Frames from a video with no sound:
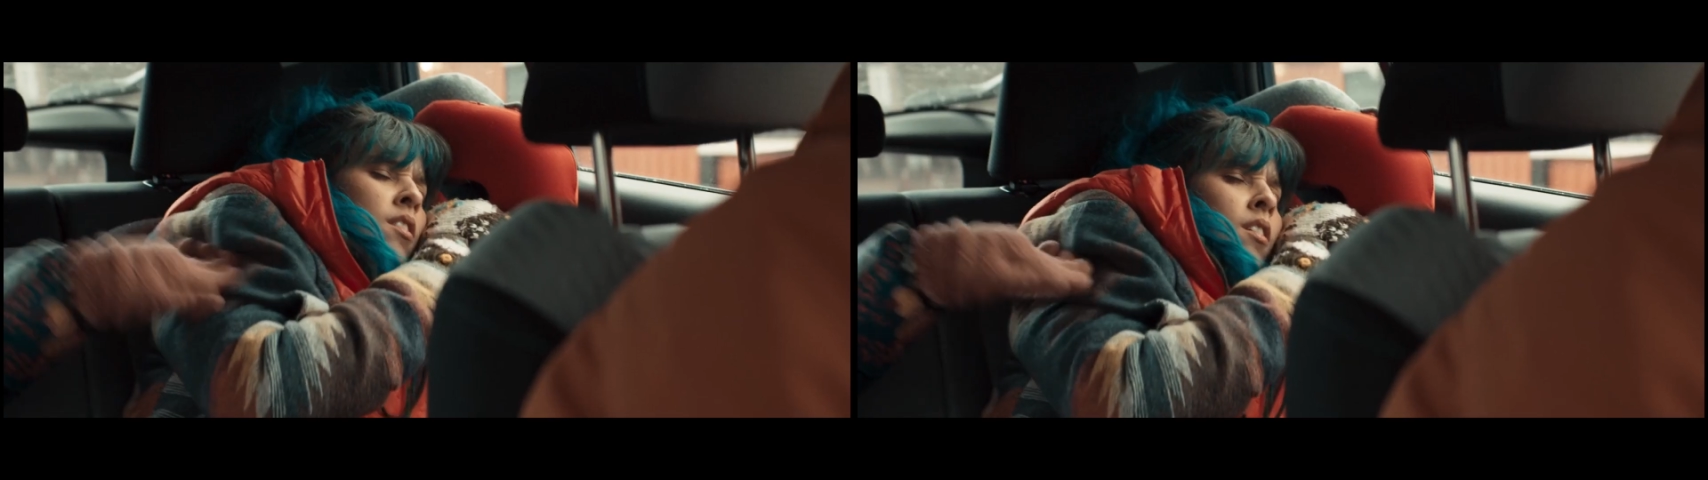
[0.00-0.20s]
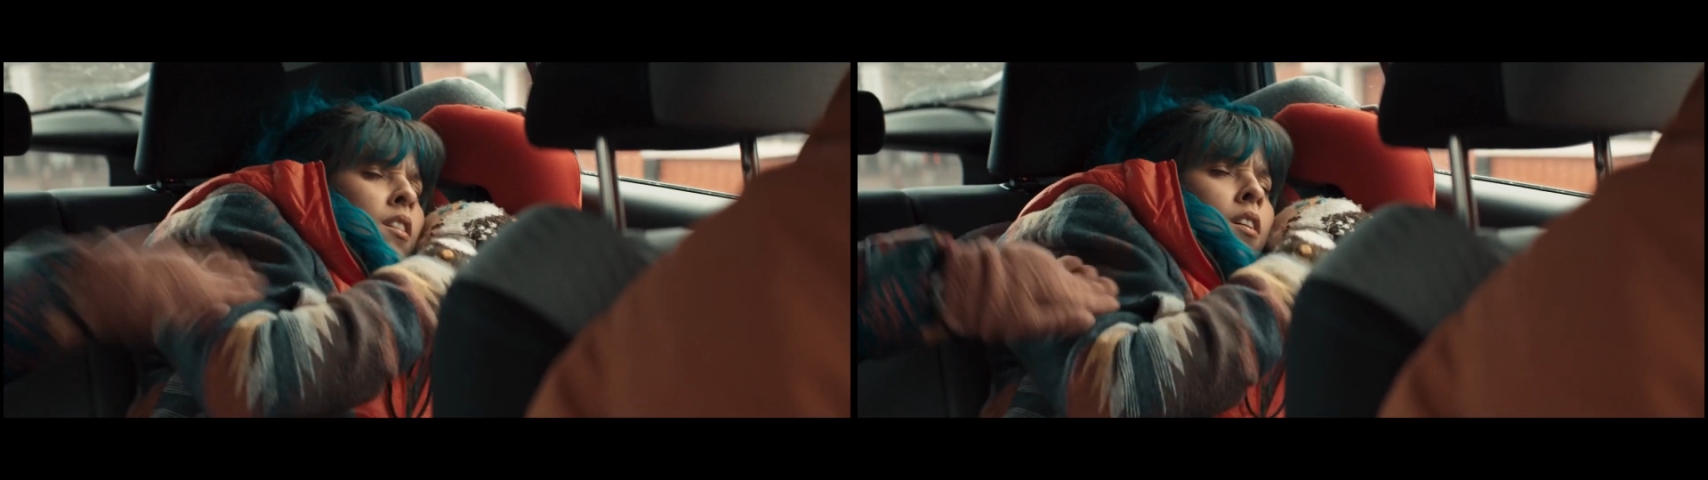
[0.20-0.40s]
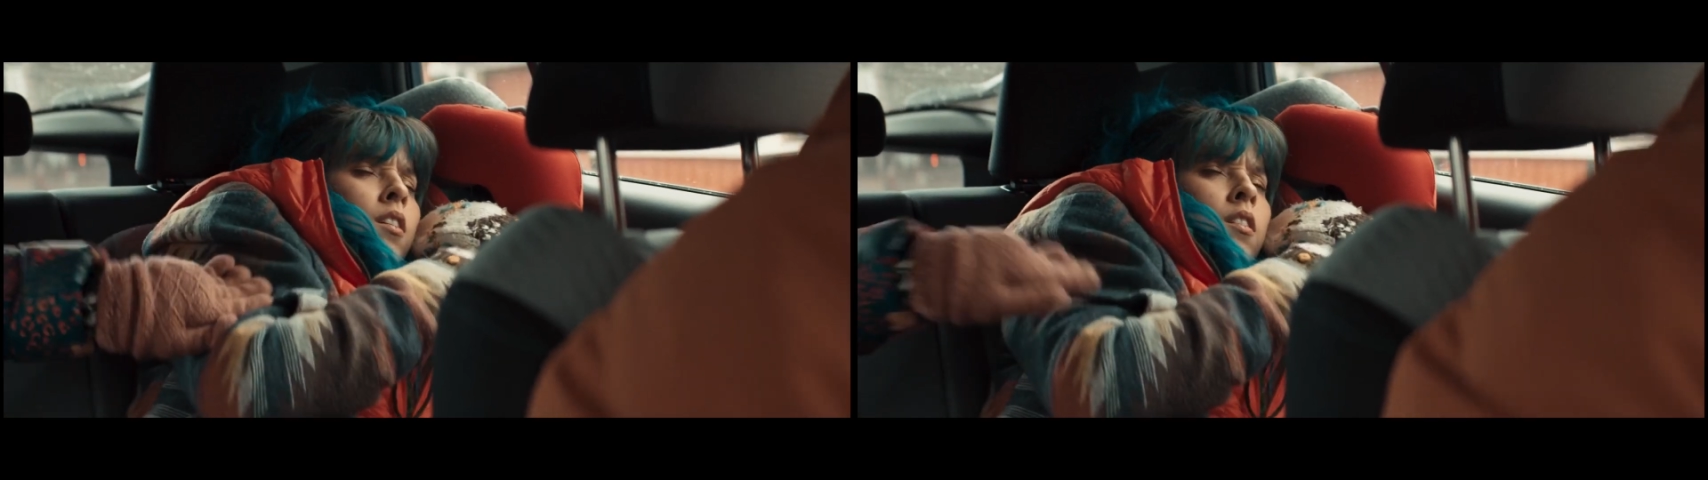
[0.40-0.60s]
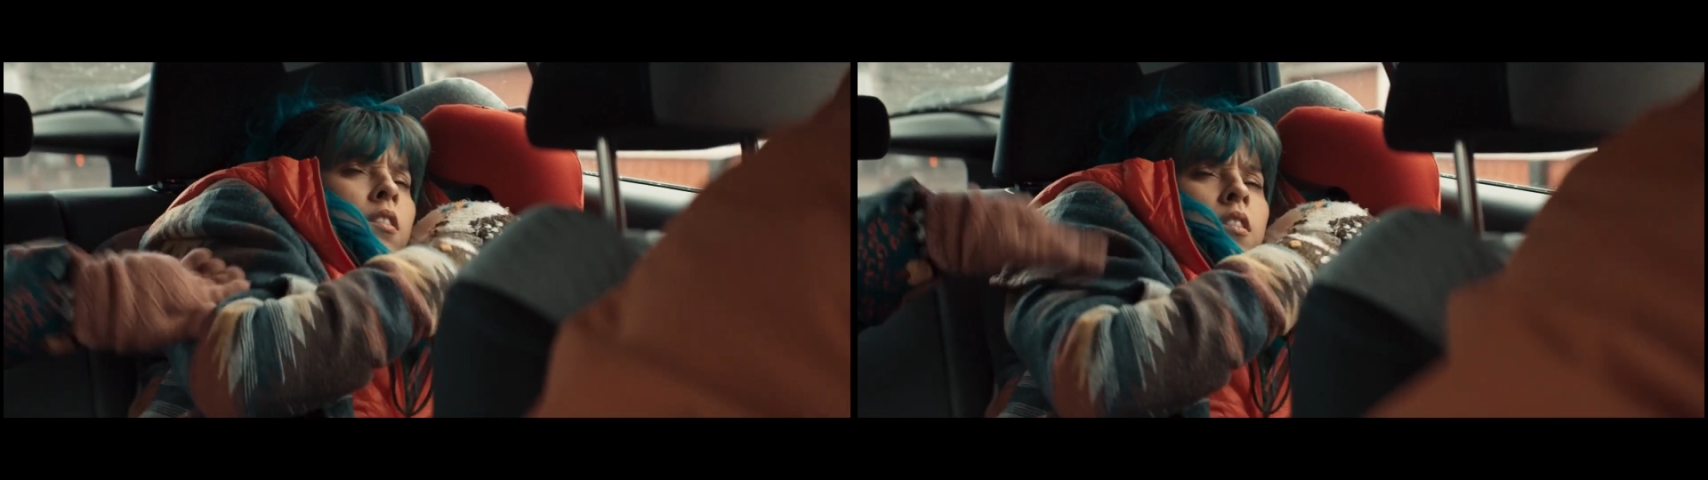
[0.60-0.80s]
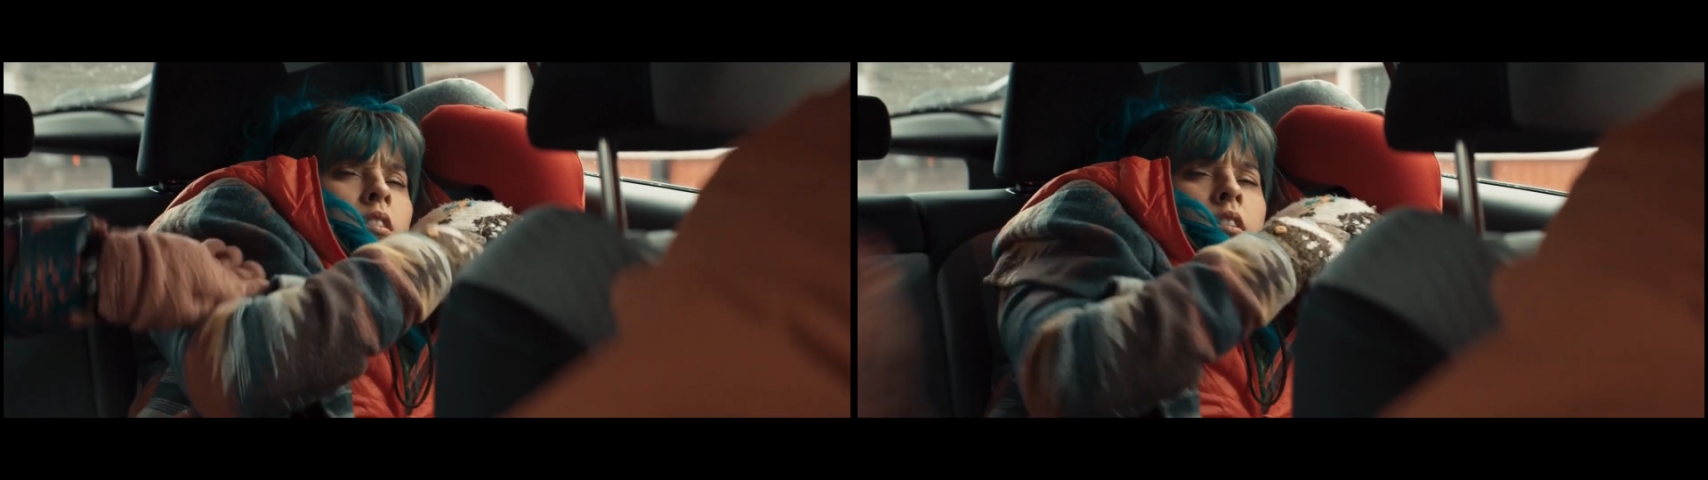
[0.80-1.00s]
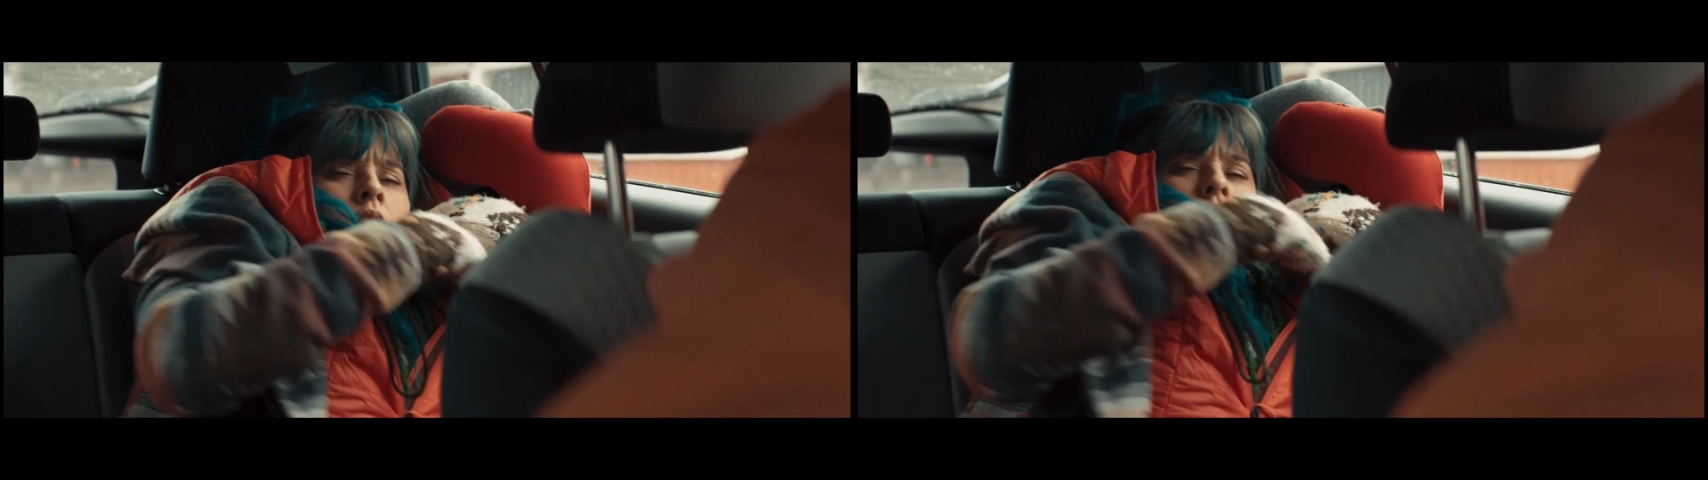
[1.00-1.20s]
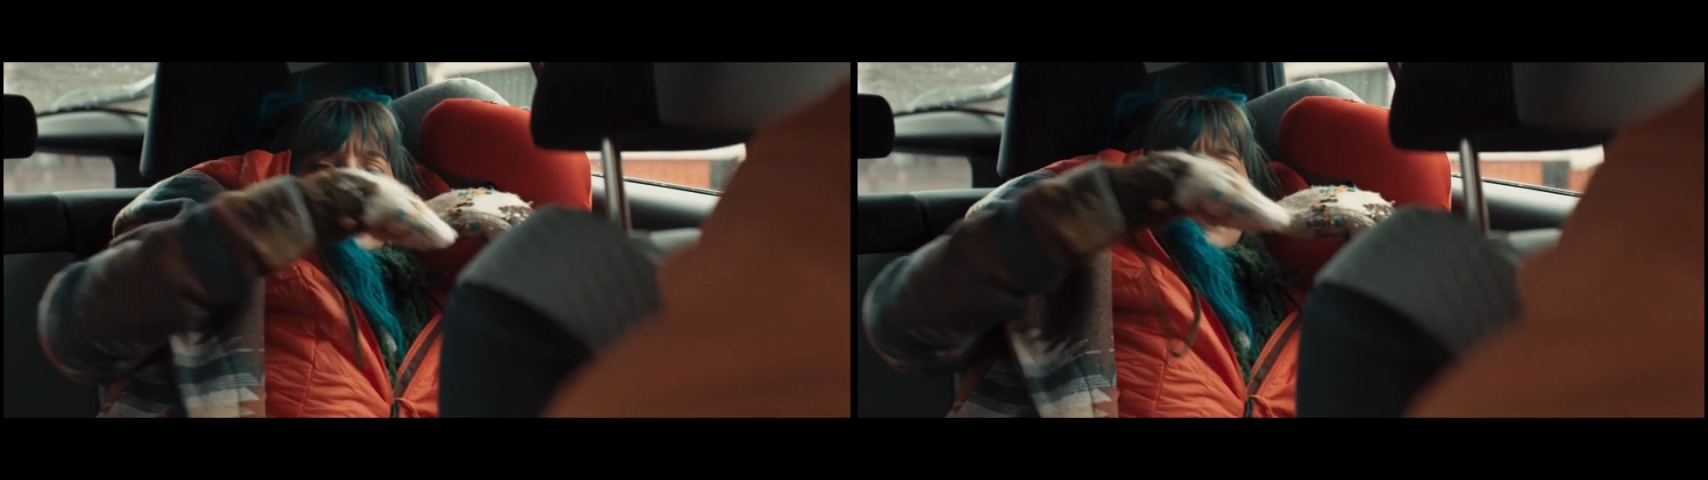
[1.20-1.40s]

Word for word: Tyla join a program